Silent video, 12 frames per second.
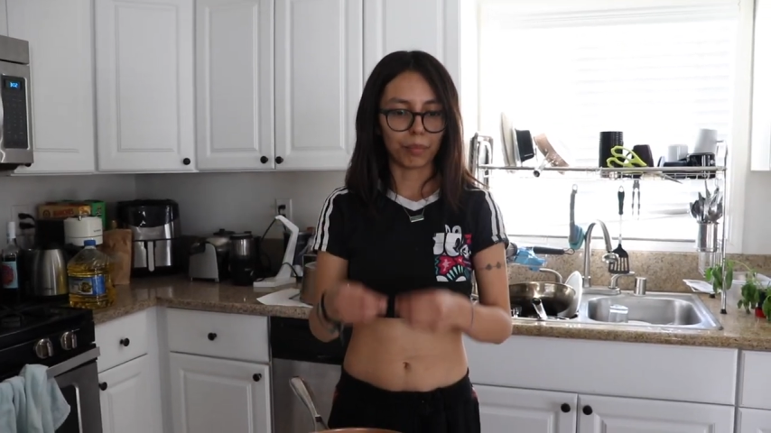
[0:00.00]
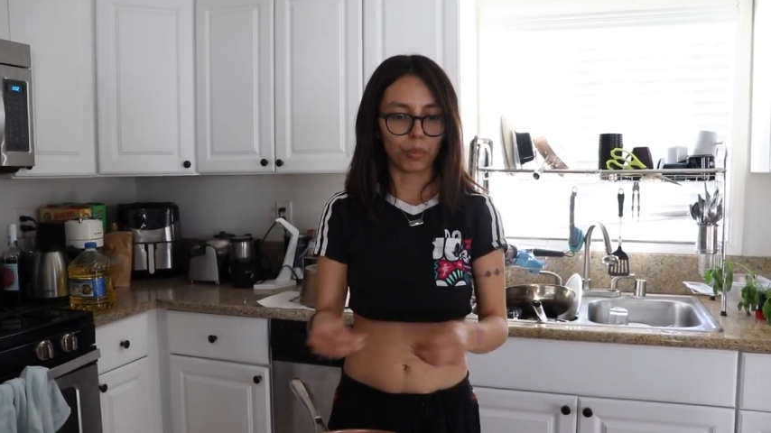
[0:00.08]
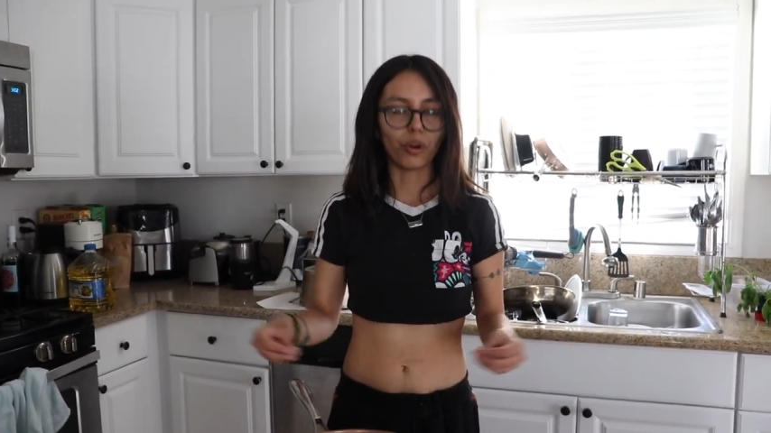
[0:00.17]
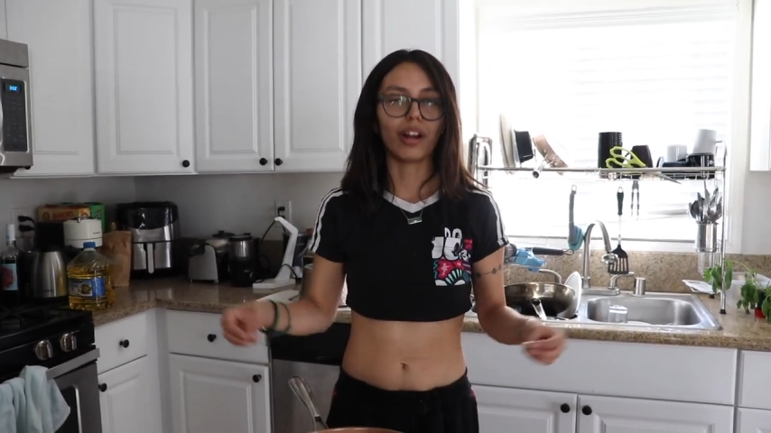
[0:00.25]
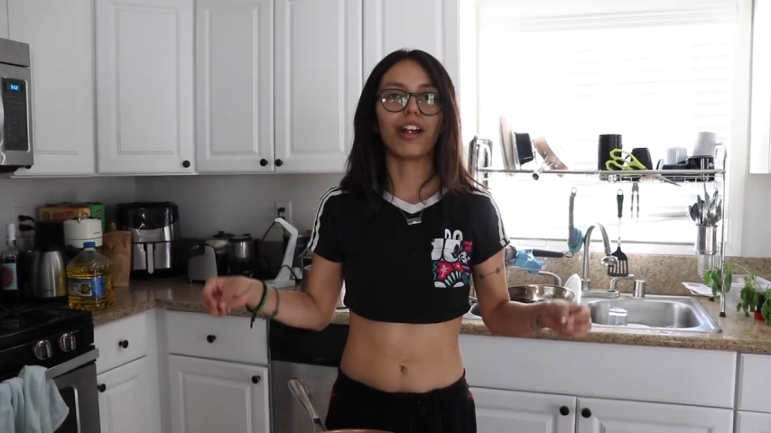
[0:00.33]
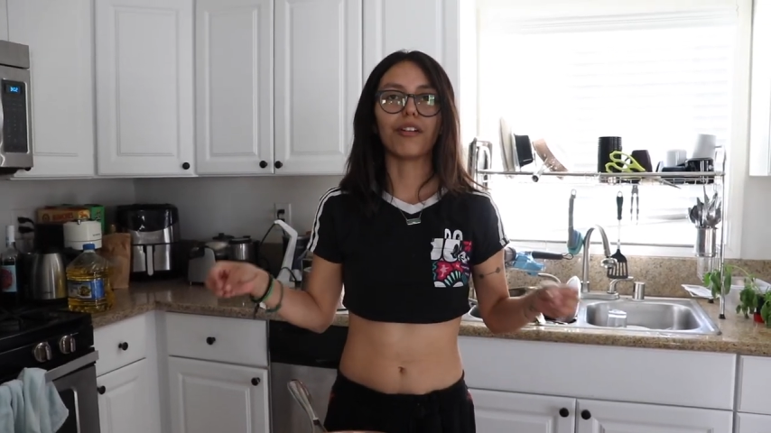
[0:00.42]

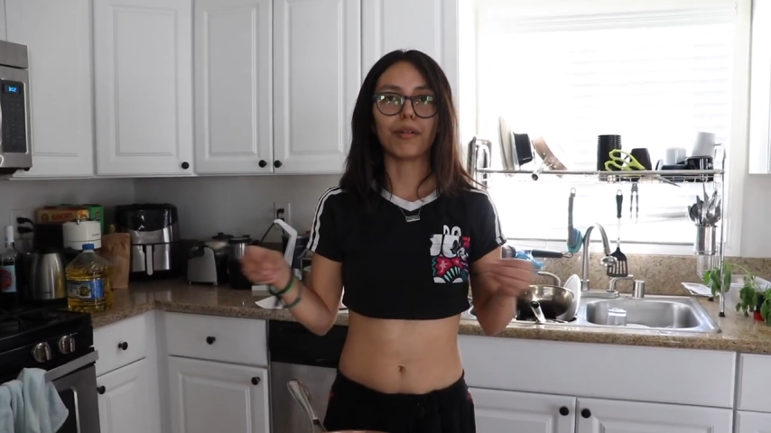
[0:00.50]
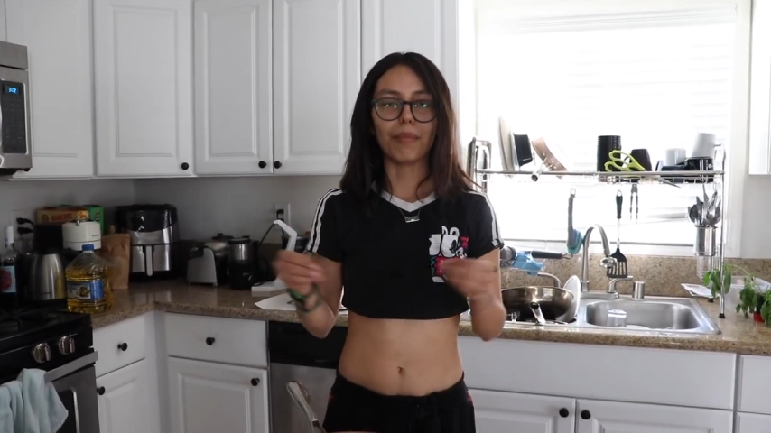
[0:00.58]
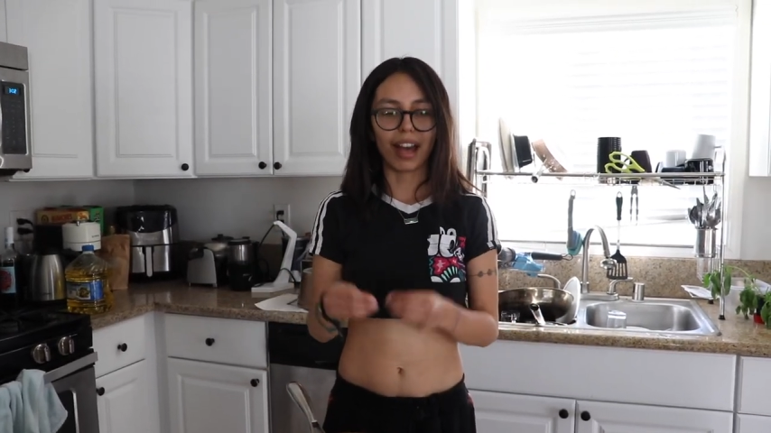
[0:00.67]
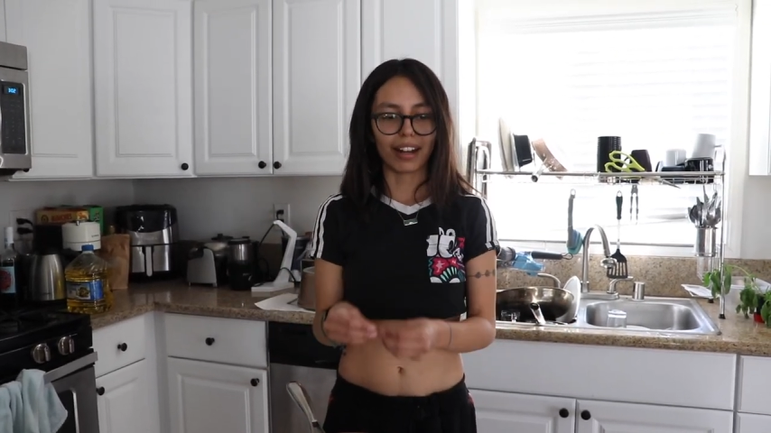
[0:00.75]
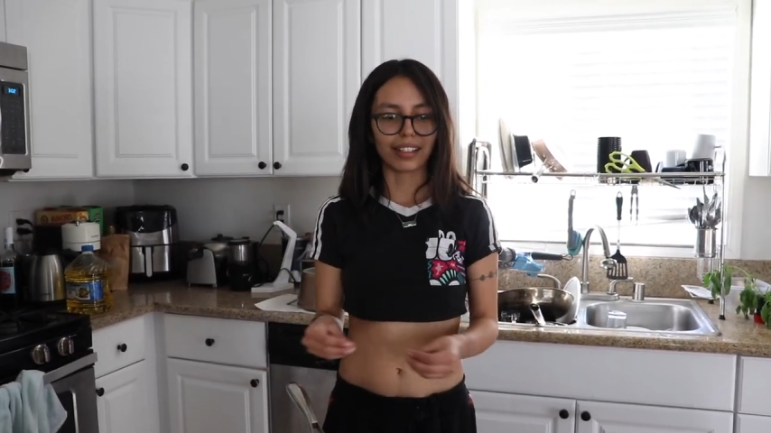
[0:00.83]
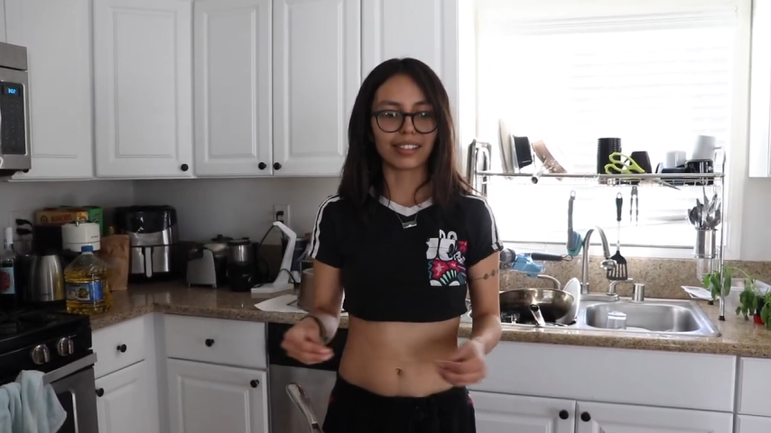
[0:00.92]
more
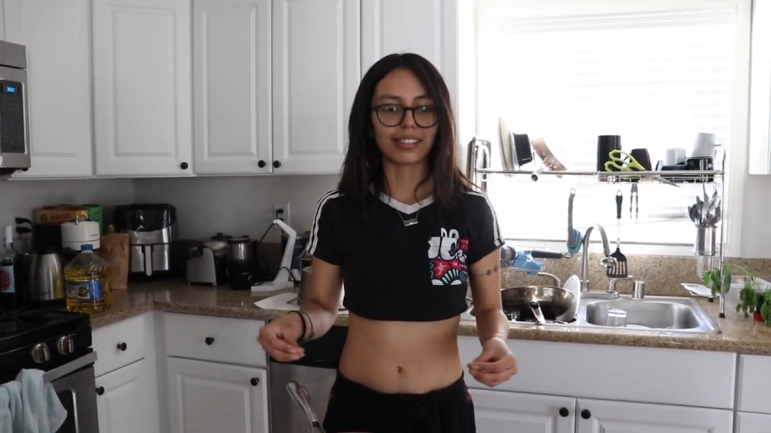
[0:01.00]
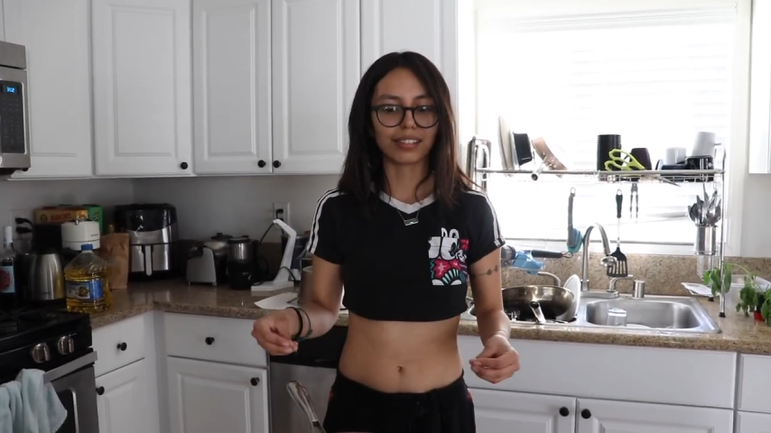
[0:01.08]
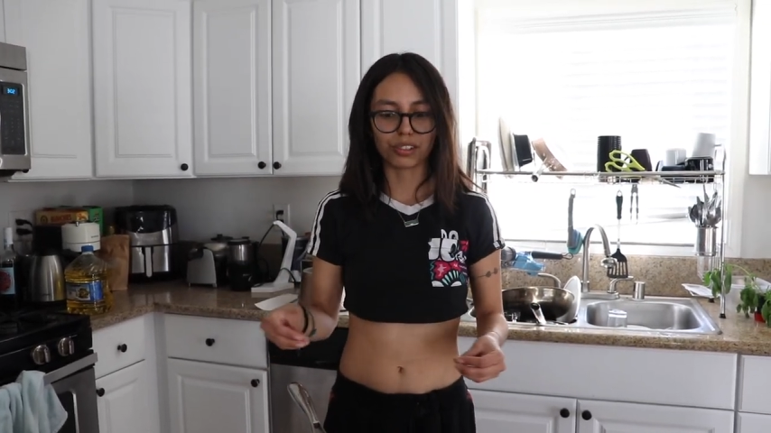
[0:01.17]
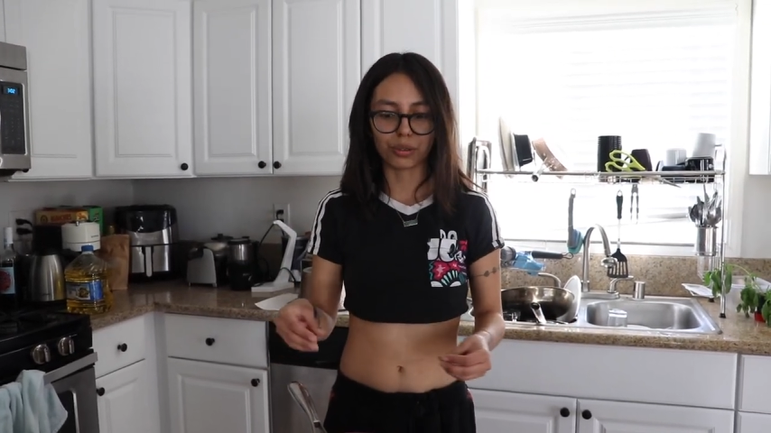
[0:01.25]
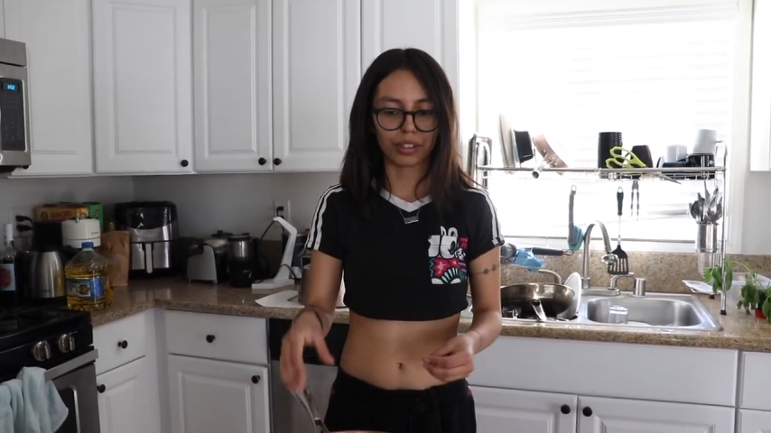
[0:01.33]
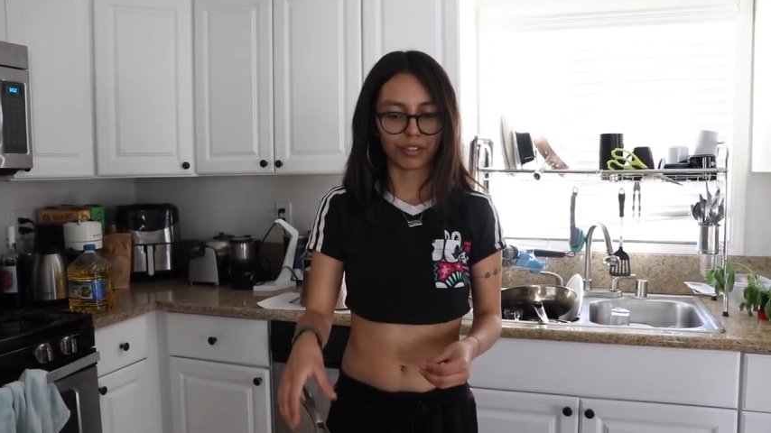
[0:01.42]
aromatics,
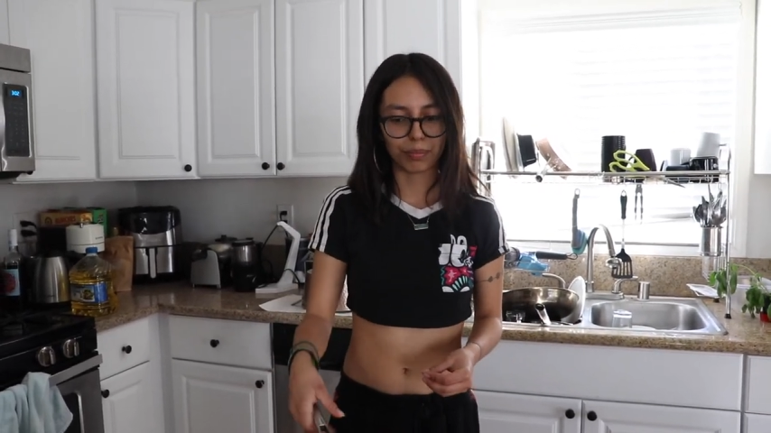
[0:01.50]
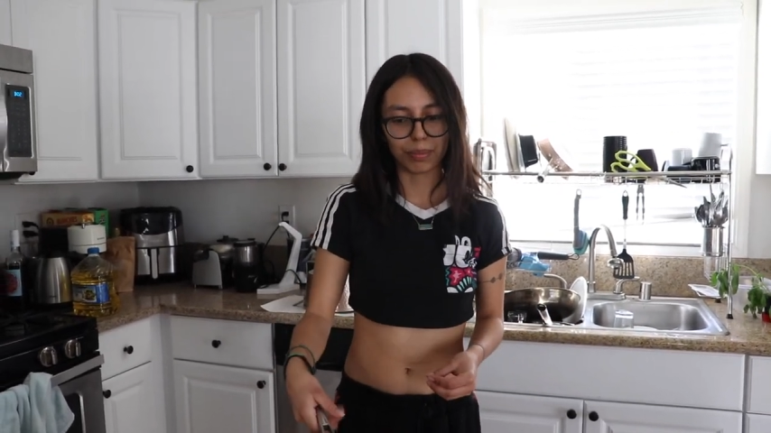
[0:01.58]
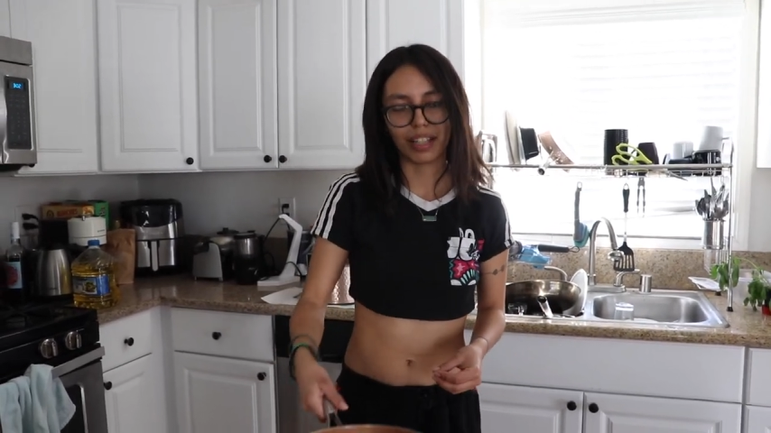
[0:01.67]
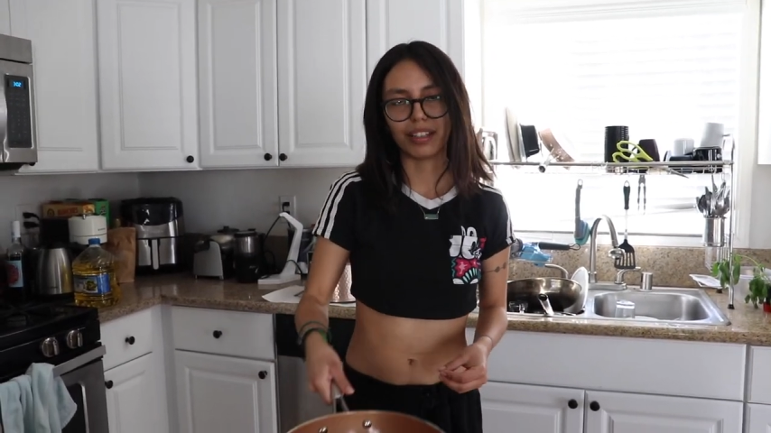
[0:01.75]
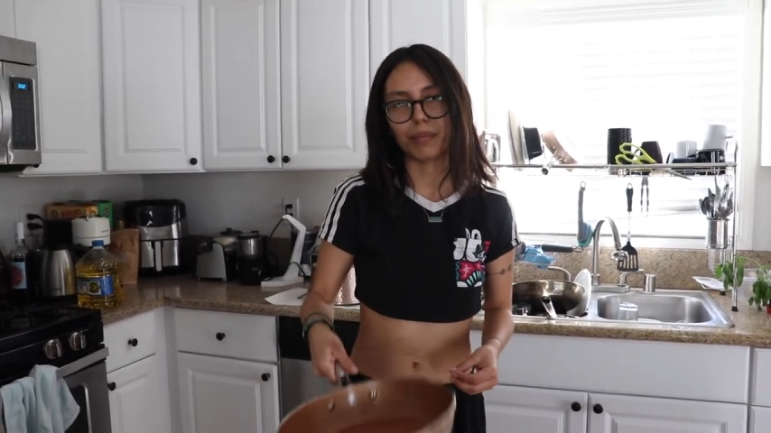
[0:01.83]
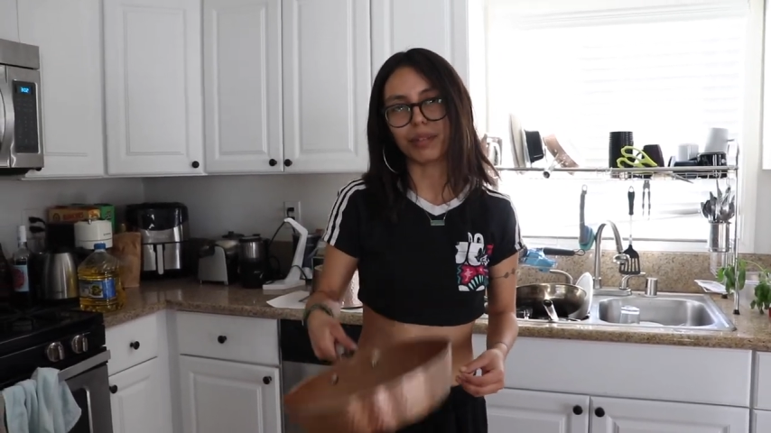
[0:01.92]
sort of
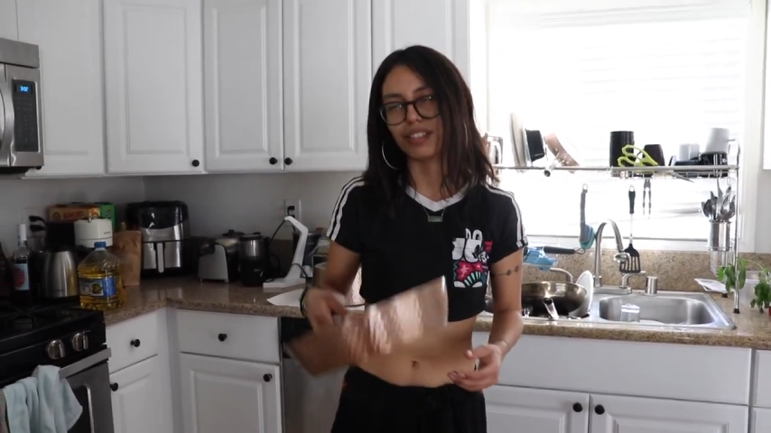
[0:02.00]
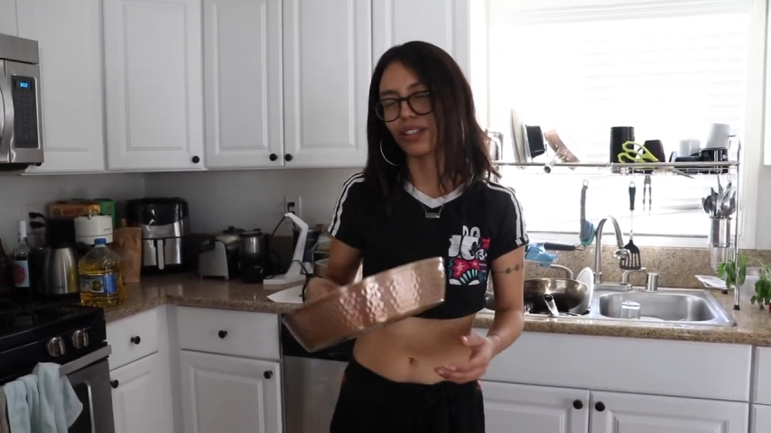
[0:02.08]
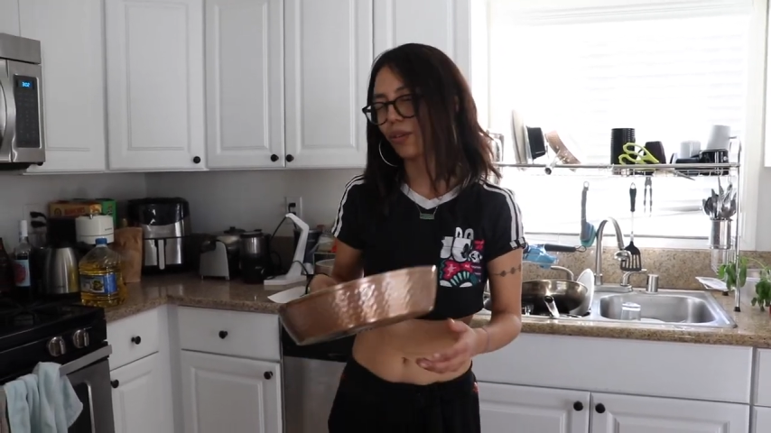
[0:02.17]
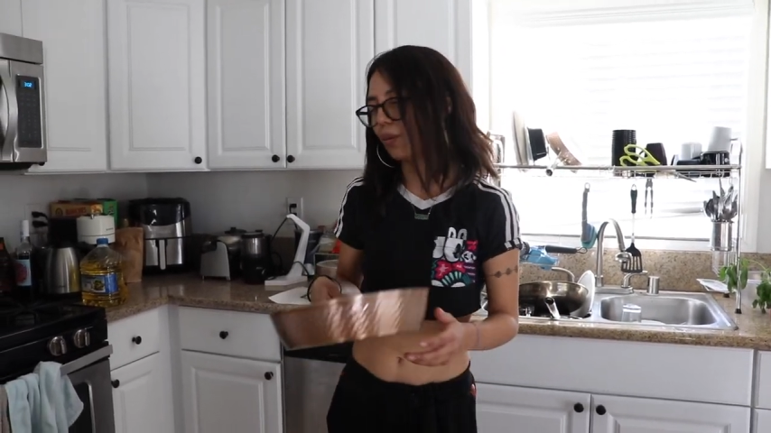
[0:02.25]
blend them into the